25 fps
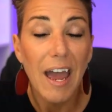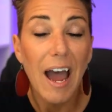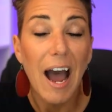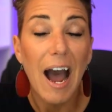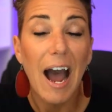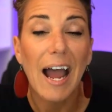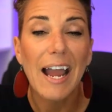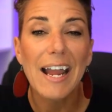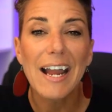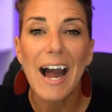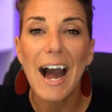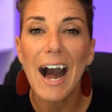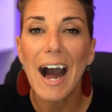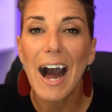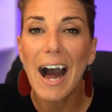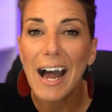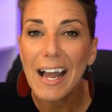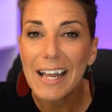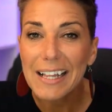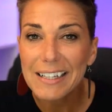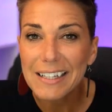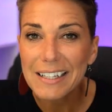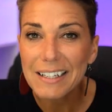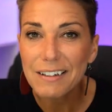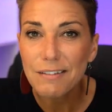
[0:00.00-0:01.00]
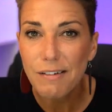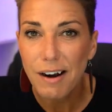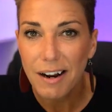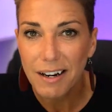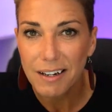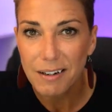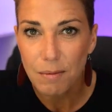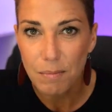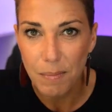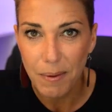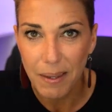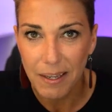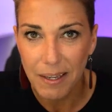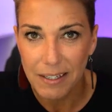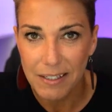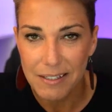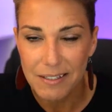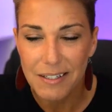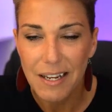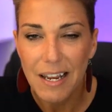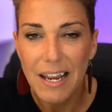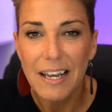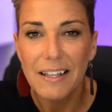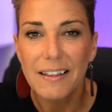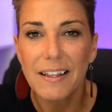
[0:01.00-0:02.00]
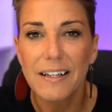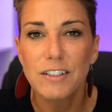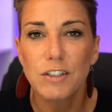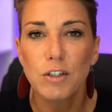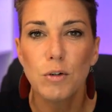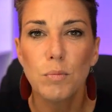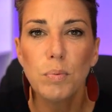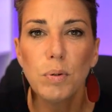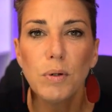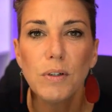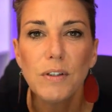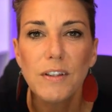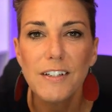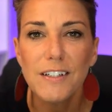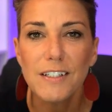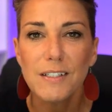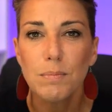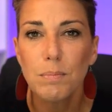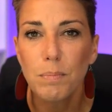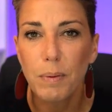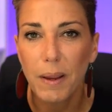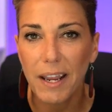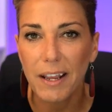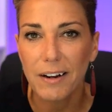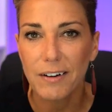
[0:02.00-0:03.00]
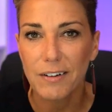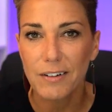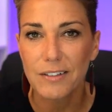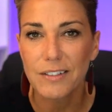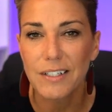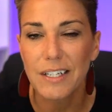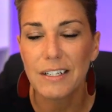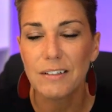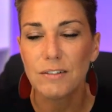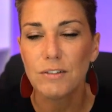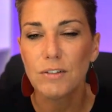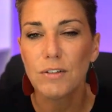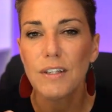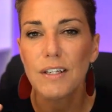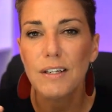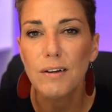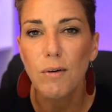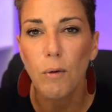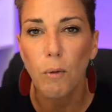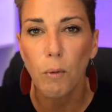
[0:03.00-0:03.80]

I highly recommend that you put these banners into the